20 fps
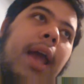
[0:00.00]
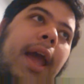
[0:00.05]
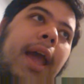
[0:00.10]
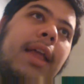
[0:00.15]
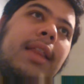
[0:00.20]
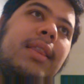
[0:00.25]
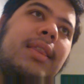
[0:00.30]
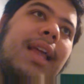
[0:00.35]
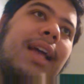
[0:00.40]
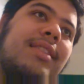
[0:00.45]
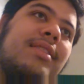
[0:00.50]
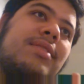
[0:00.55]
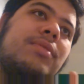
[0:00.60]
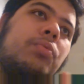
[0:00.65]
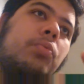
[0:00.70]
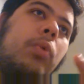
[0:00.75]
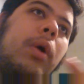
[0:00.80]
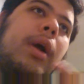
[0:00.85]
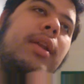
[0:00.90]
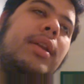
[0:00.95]
and
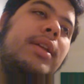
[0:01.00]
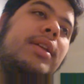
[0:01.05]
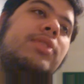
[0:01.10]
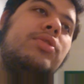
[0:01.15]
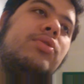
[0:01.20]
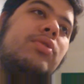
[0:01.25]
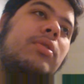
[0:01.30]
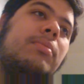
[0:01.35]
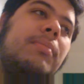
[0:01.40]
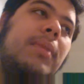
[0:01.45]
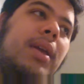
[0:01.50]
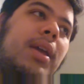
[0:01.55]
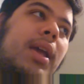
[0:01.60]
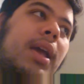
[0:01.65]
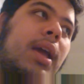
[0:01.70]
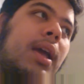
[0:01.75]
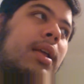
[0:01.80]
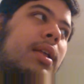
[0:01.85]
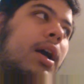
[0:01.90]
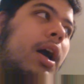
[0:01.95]
that's when it took me
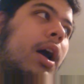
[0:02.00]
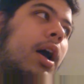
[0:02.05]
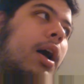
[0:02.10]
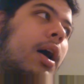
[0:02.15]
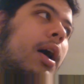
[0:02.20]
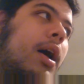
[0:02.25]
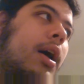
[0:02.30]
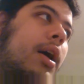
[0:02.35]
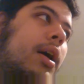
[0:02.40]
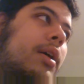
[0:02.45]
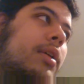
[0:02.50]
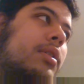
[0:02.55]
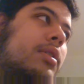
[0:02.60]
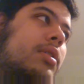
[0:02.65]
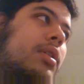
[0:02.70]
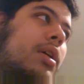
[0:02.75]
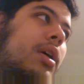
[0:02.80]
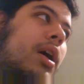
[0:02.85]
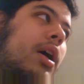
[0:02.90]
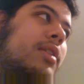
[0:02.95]
uh,
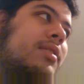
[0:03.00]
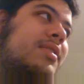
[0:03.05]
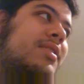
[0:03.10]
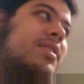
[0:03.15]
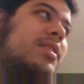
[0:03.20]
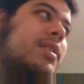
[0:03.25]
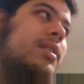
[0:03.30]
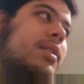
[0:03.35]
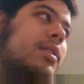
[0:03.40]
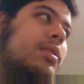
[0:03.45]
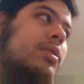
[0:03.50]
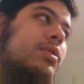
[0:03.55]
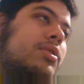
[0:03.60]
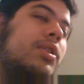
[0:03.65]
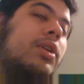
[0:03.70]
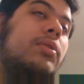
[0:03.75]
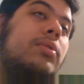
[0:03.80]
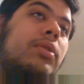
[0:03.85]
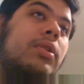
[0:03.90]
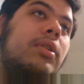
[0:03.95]
until
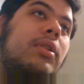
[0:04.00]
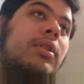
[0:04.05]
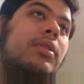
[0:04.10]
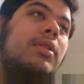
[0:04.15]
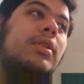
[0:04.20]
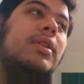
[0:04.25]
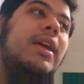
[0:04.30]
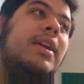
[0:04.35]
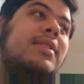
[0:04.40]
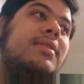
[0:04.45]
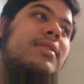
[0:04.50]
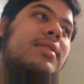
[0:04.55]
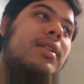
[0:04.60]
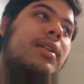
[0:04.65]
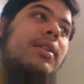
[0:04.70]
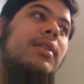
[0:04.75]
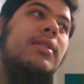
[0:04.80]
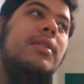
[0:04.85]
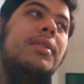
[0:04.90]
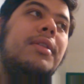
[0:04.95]
so the the next
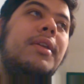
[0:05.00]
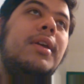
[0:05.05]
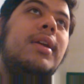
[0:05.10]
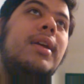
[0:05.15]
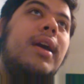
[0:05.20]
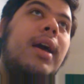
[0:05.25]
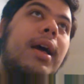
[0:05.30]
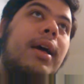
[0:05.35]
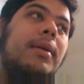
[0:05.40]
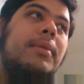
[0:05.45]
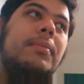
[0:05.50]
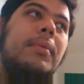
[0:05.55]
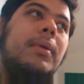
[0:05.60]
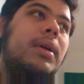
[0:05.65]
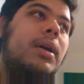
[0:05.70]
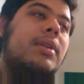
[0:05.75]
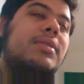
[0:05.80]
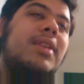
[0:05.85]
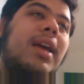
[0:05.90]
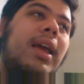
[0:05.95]
uh, thing uh,
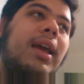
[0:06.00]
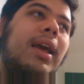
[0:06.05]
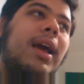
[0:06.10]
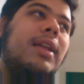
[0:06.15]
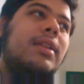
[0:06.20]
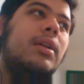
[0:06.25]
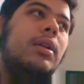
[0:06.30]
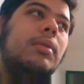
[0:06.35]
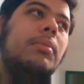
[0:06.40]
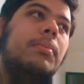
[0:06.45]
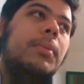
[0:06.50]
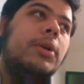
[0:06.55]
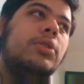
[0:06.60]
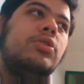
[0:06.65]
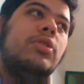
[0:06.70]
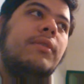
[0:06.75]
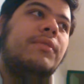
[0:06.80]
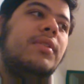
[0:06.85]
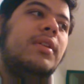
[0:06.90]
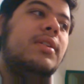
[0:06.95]
because I had a
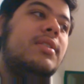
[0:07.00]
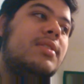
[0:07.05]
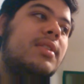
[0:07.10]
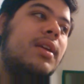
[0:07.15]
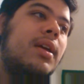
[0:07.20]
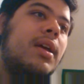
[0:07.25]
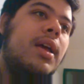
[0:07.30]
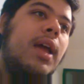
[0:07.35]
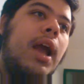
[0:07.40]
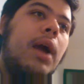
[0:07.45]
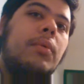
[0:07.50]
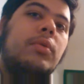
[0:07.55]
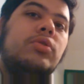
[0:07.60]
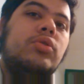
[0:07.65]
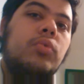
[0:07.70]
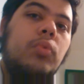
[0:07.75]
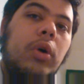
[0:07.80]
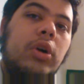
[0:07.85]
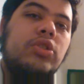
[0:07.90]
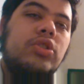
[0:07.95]
bunch of things I want
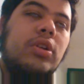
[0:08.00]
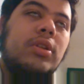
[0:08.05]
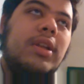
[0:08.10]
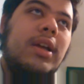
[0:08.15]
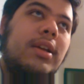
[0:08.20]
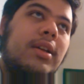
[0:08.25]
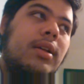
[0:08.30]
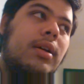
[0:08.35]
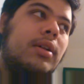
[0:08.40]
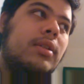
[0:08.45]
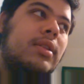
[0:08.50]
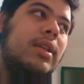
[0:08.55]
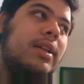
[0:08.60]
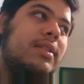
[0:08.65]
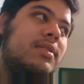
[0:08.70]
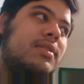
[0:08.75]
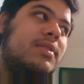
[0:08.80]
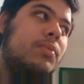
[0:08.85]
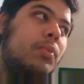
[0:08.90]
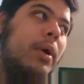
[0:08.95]
to watch on the, on
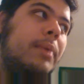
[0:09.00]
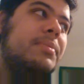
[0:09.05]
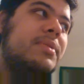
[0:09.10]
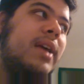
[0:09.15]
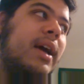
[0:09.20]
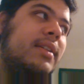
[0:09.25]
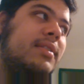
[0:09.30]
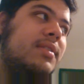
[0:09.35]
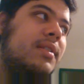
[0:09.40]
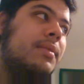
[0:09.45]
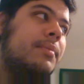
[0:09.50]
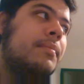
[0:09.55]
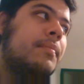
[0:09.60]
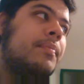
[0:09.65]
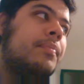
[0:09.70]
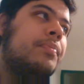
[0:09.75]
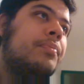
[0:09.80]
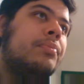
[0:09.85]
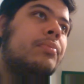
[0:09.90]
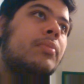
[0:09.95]
that website.
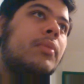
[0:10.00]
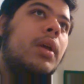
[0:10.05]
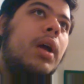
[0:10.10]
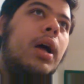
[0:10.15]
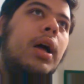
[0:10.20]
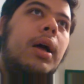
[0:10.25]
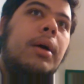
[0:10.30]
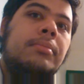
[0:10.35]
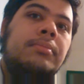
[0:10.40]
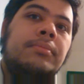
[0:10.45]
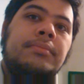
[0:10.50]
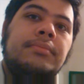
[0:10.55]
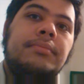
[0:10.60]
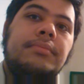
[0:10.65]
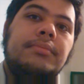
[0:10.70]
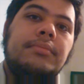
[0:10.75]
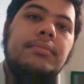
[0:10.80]
Um,